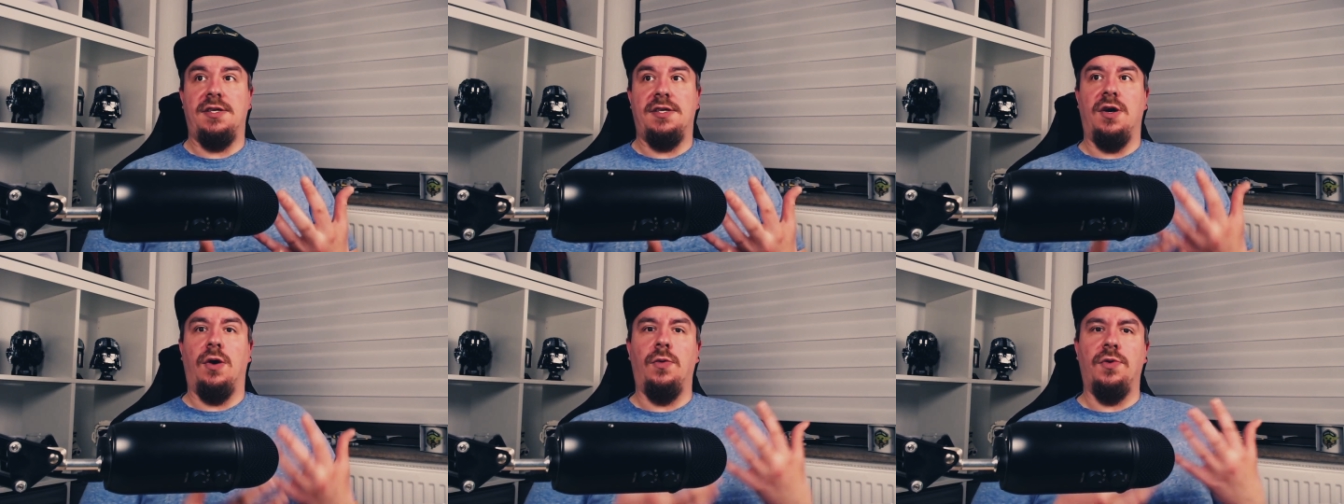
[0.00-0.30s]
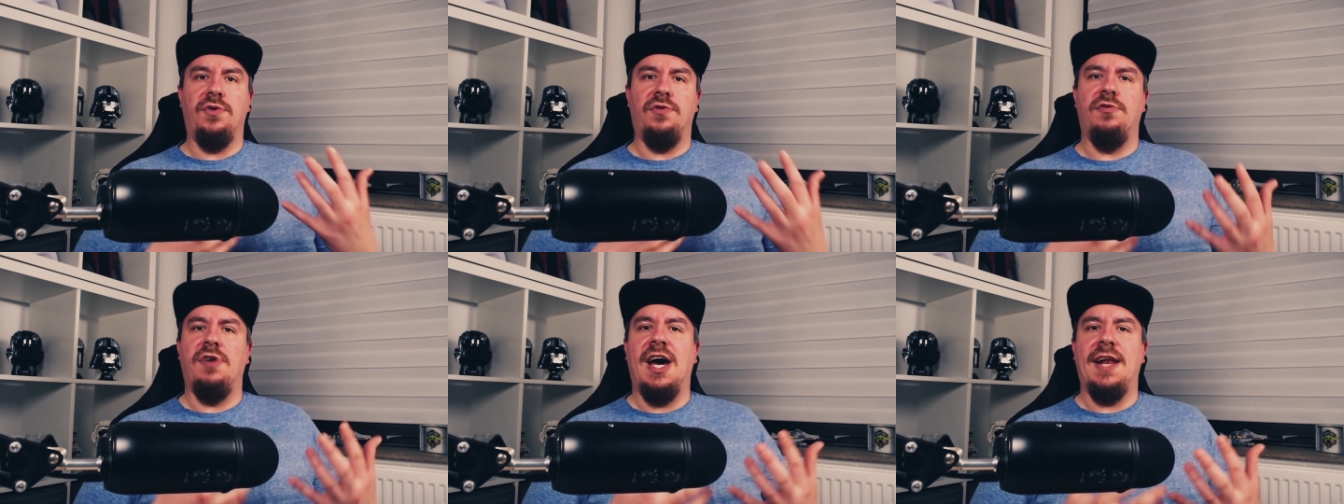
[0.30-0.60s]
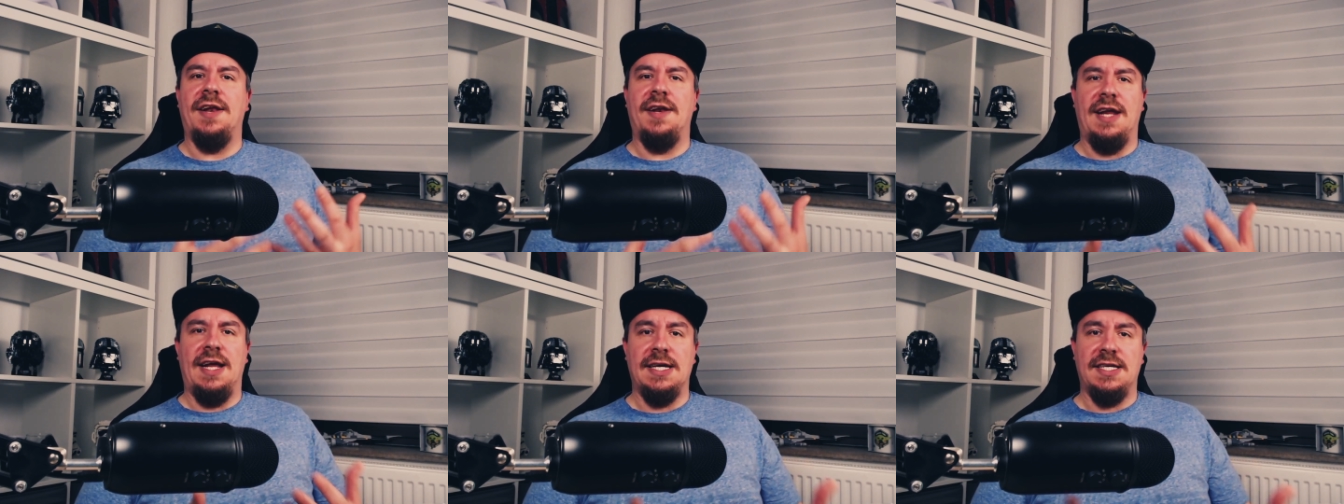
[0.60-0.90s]
don't
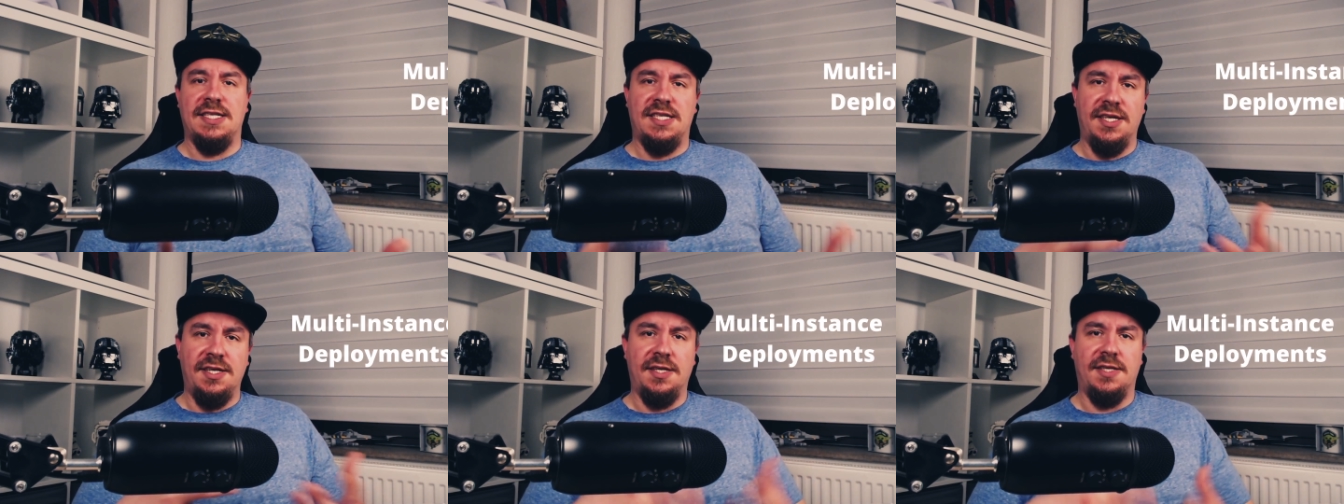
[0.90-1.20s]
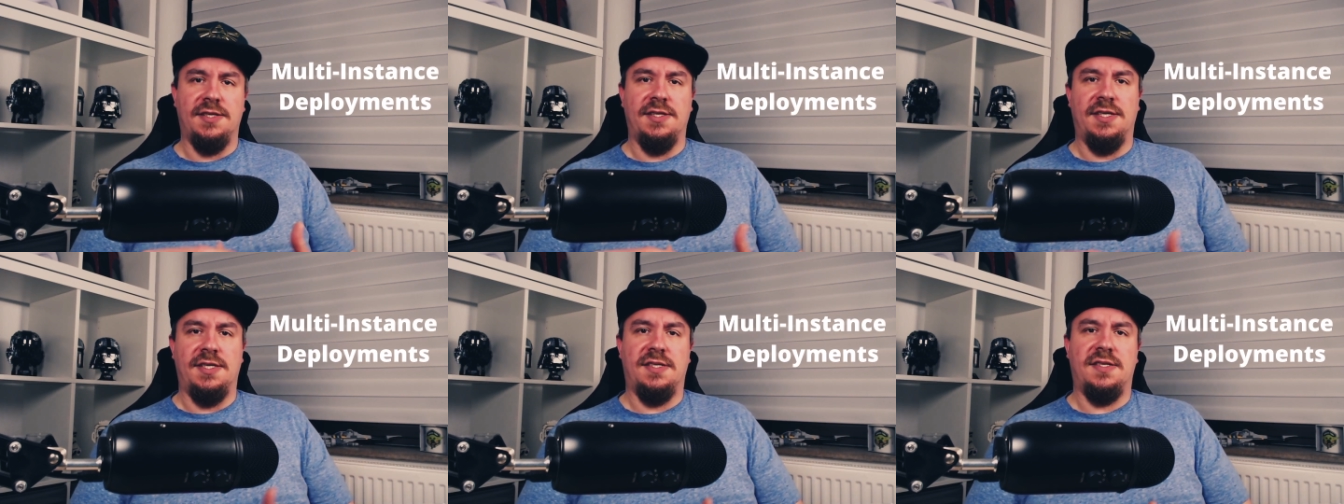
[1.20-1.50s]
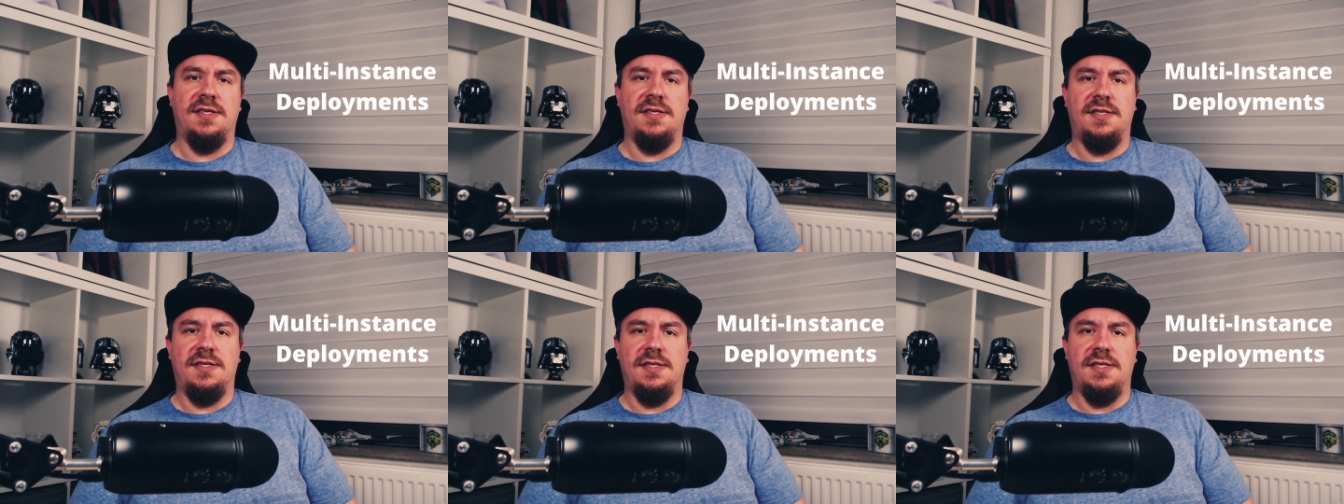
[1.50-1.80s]
run as singleton
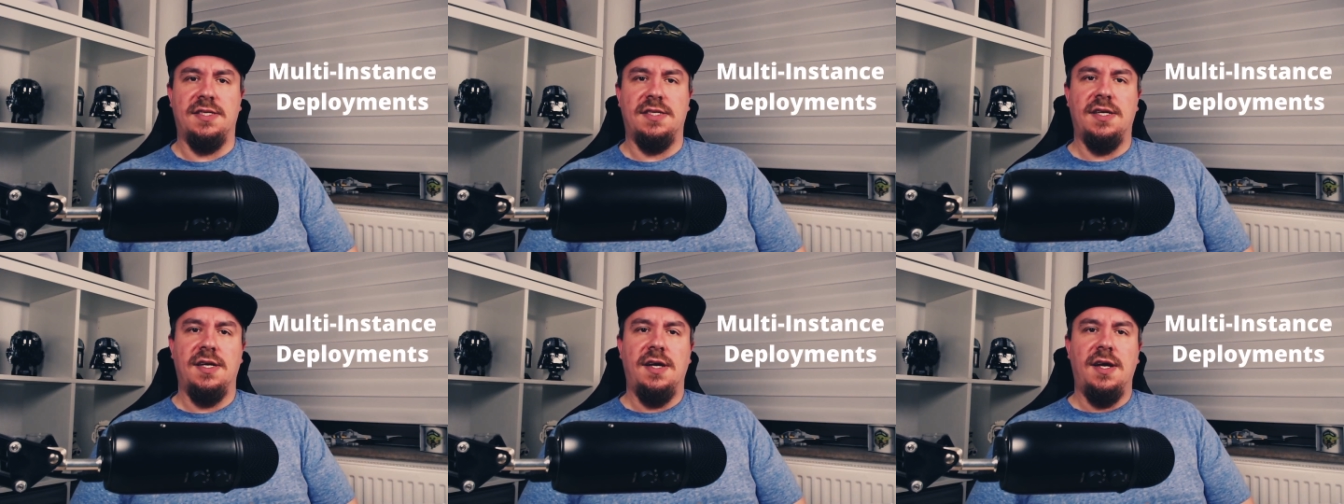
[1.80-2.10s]
instances.